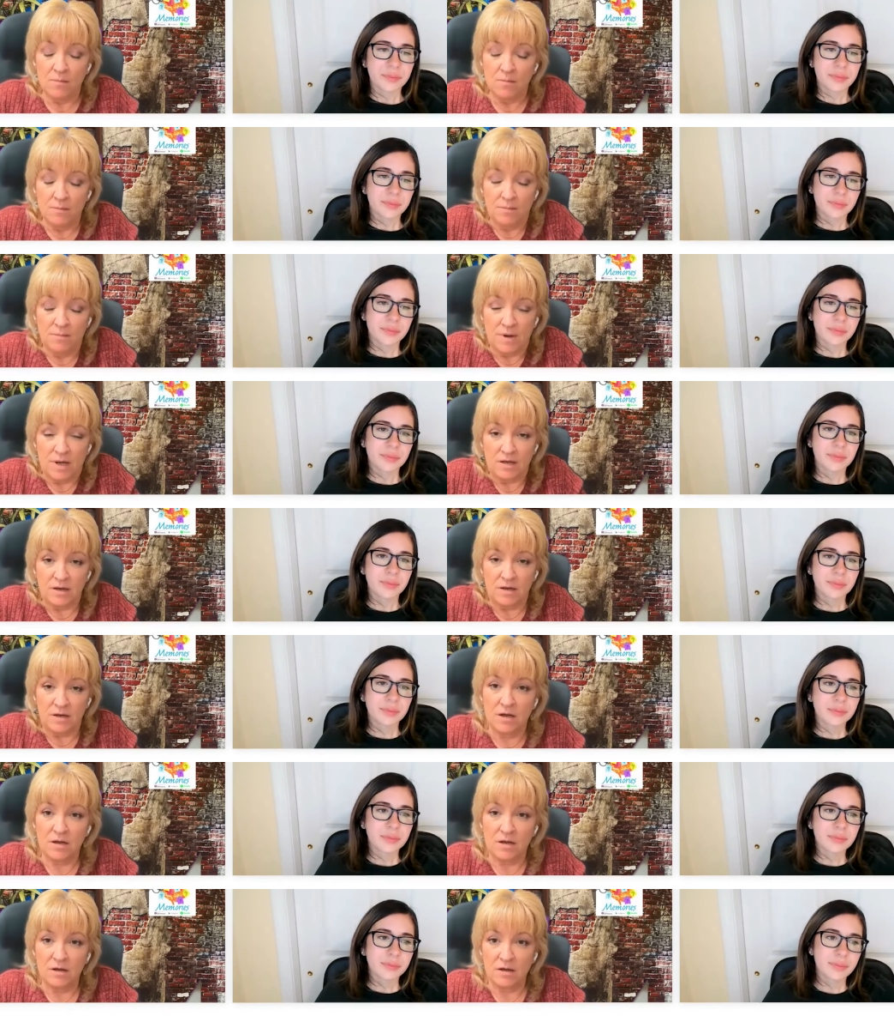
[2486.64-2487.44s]
Speaker 1: But,
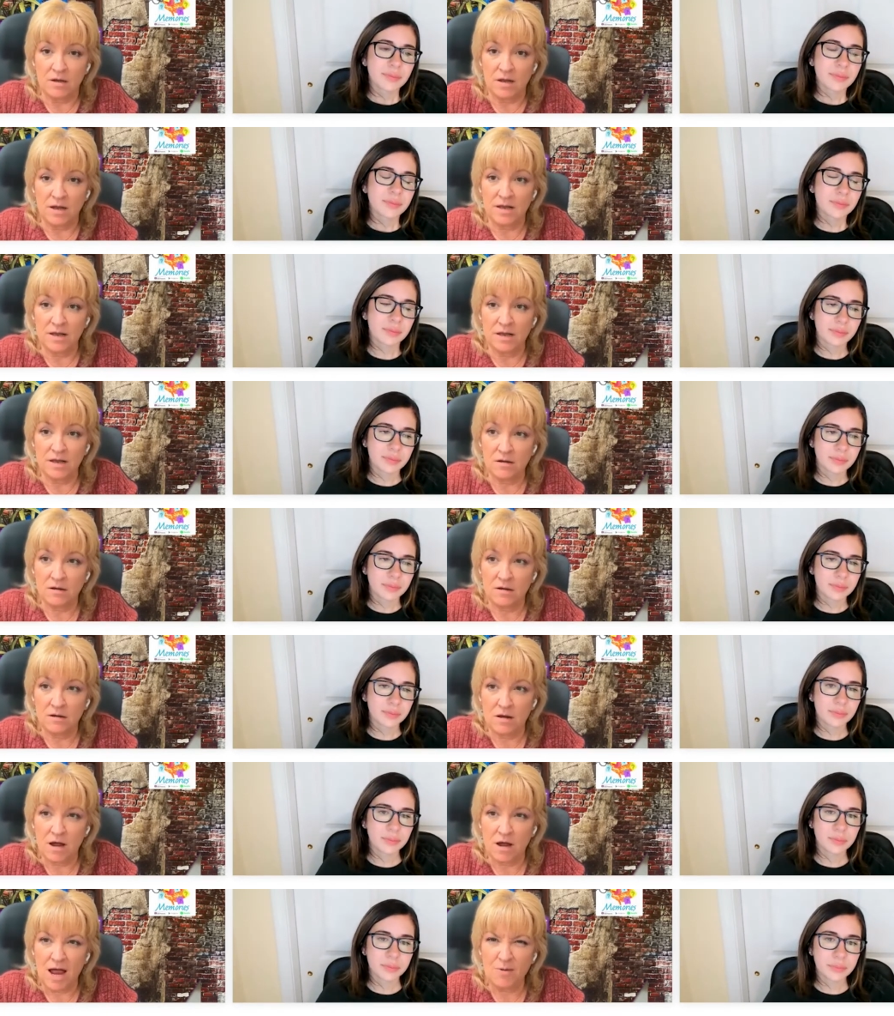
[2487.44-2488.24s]
and then
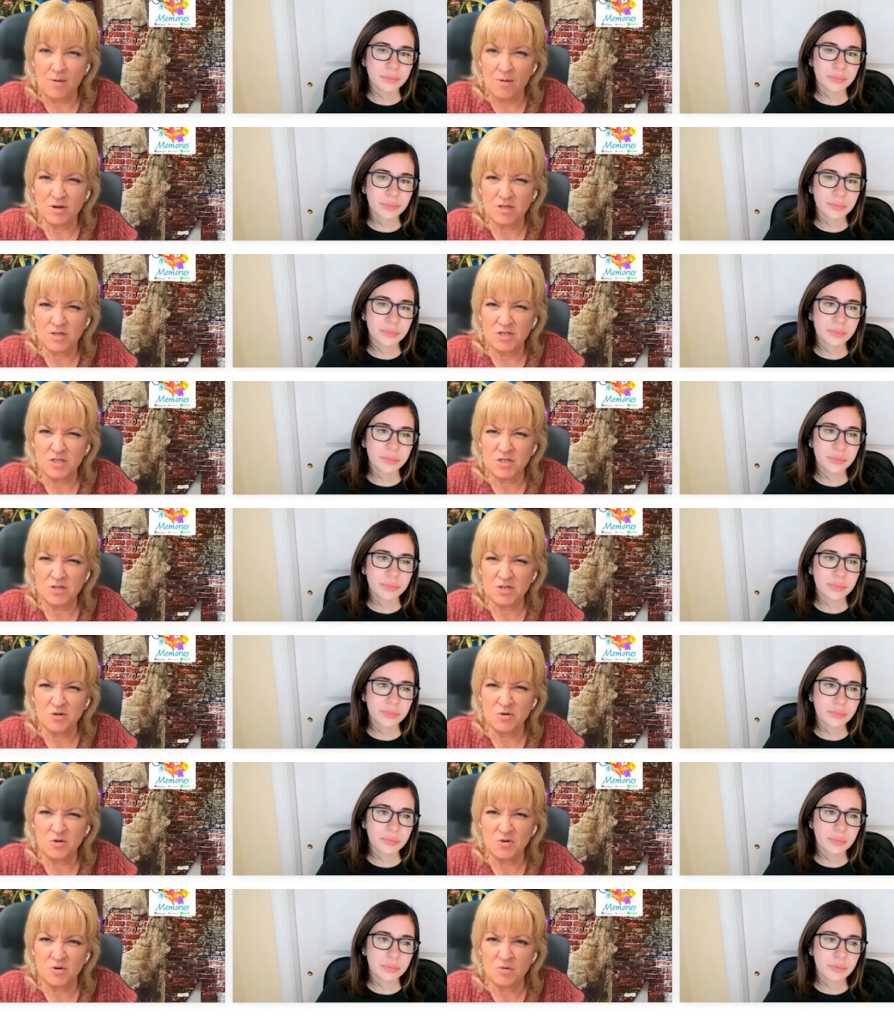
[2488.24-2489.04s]
I would
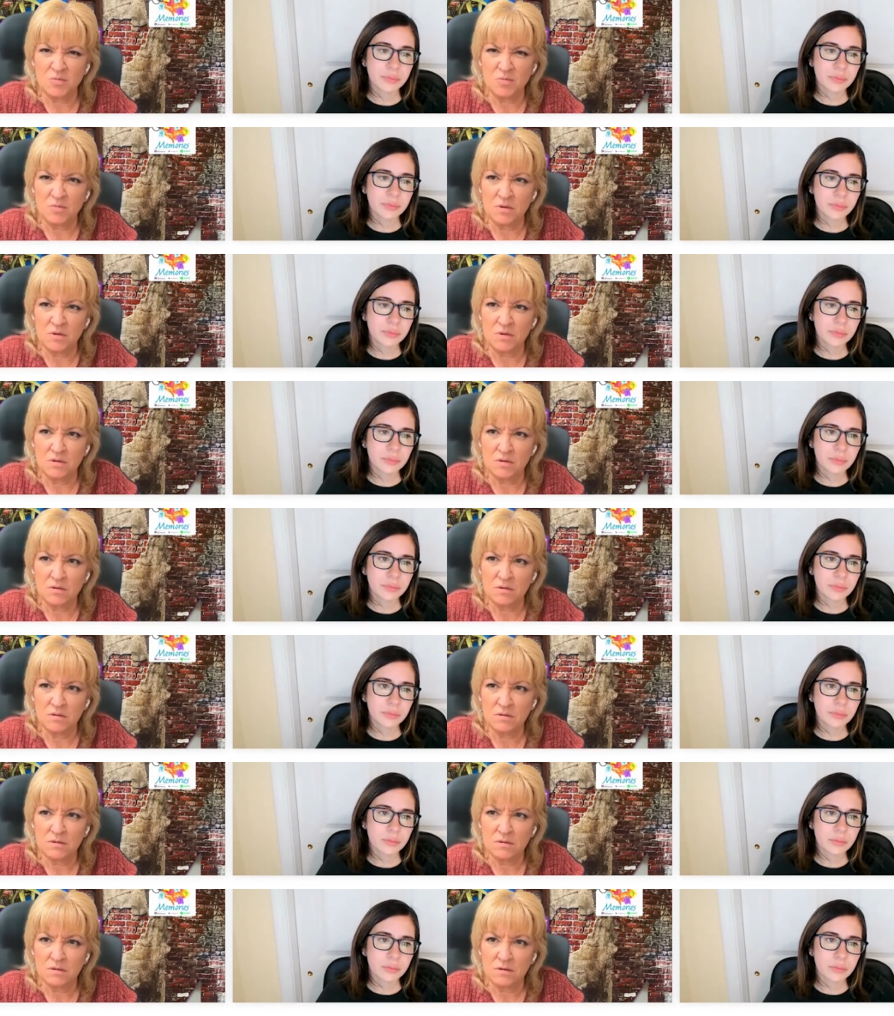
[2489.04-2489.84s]
assume
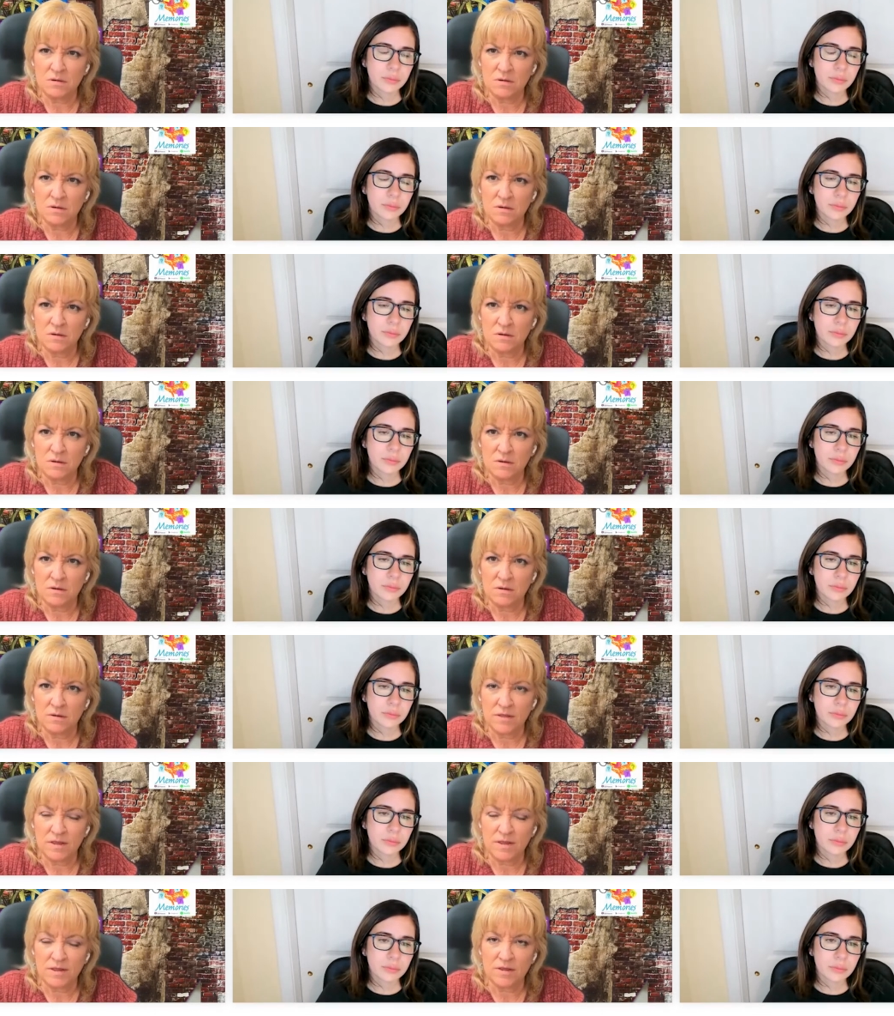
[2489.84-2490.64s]

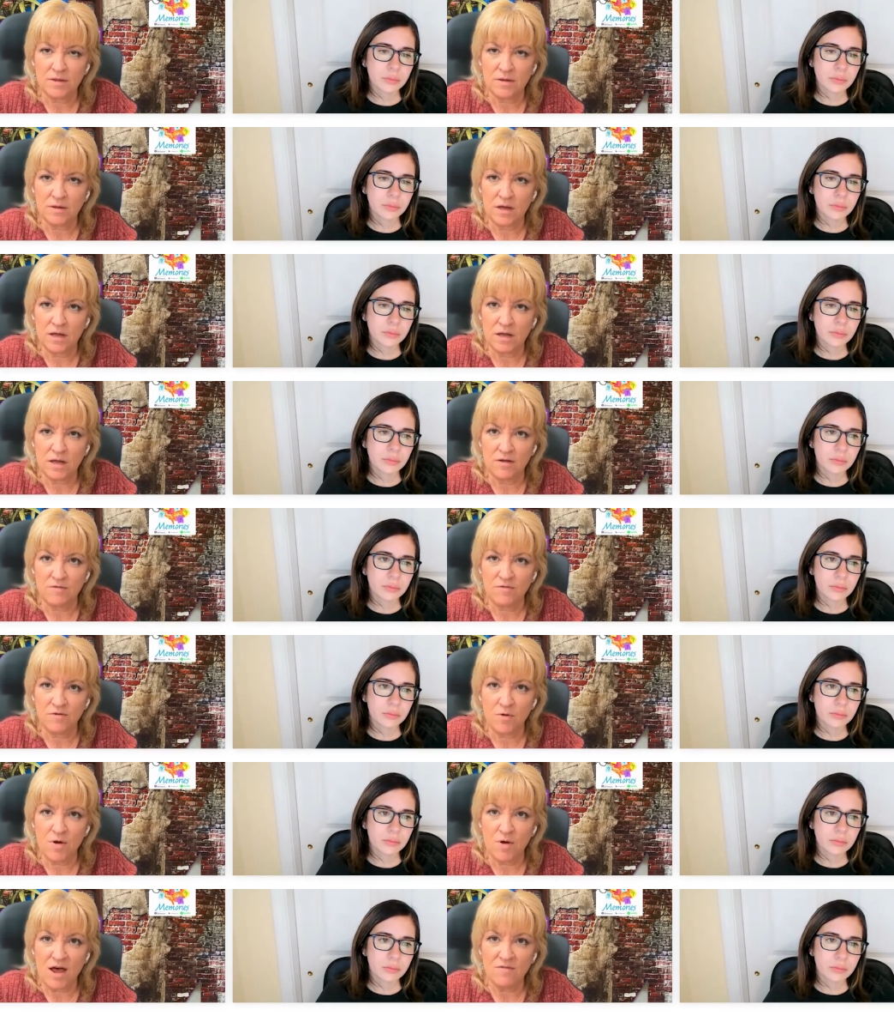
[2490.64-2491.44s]
that if
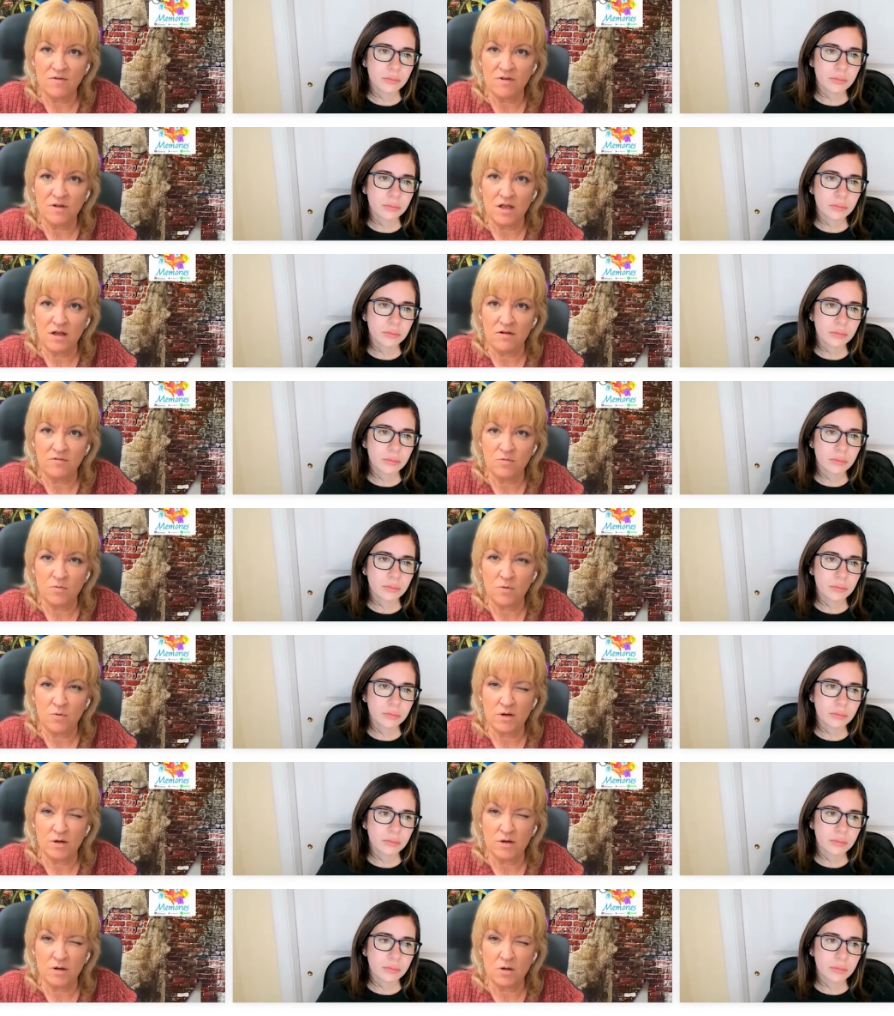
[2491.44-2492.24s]
you have a loved
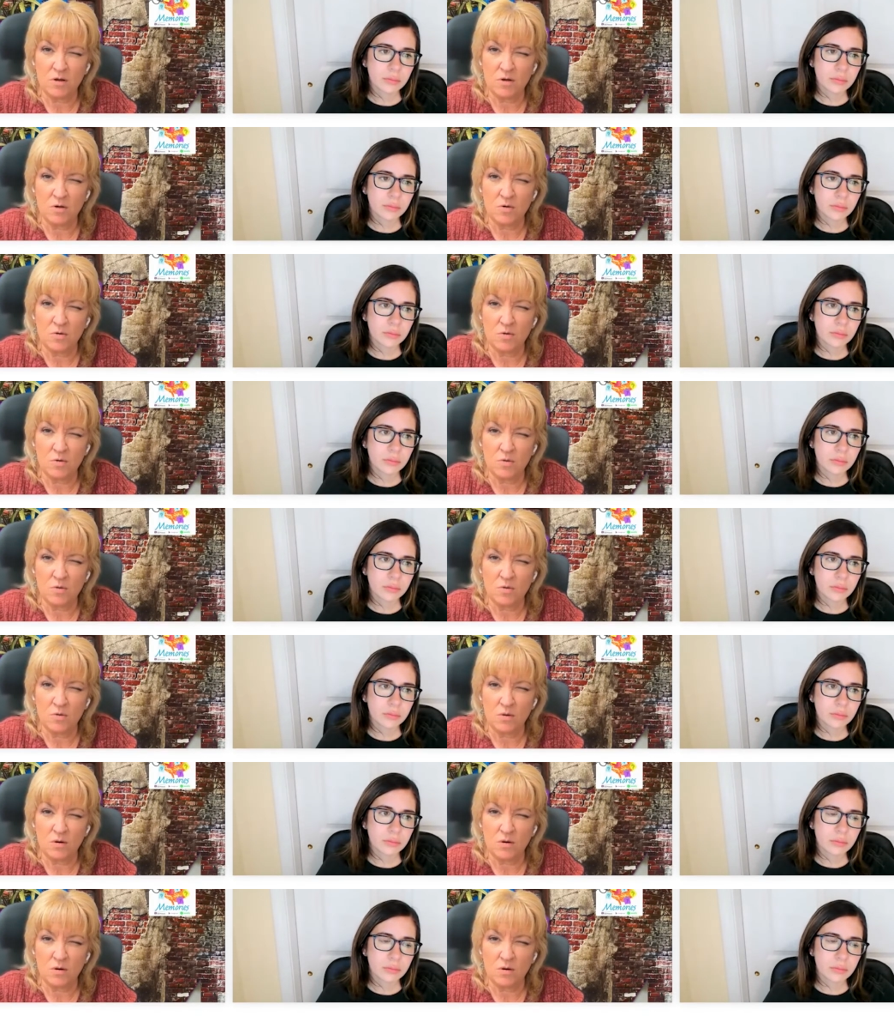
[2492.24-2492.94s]
one who